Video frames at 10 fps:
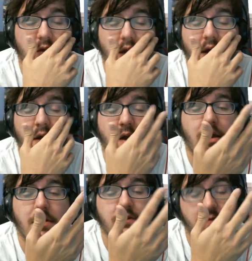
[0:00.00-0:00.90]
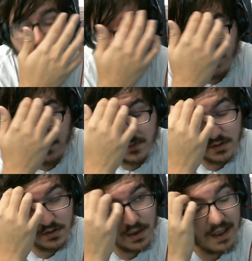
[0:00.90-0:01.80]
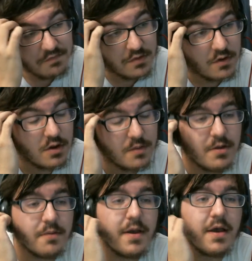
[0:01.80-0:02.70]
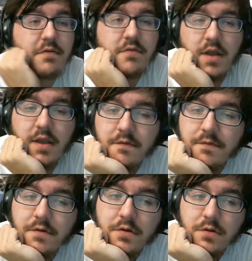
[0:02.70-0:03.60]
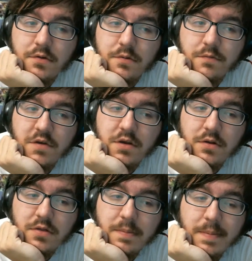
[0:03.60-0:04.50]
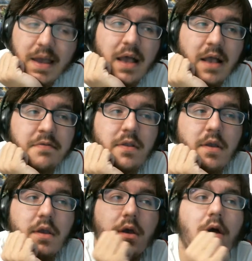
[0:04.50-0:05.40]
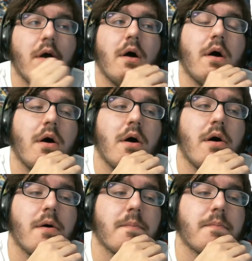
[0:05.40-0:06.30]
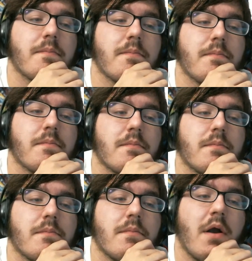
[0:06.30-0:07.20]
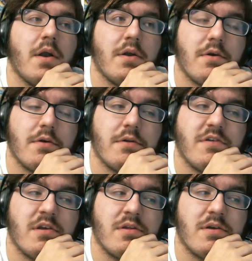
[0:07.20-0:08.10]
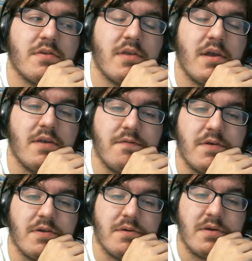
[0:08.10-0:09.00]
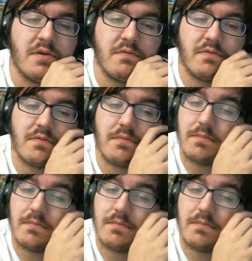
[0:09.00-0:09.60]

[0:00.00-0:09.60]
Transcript: Like, I understand some of it. You have to talk about your past life, your YouTube channel in the past, how your current channel is and how you feel it is.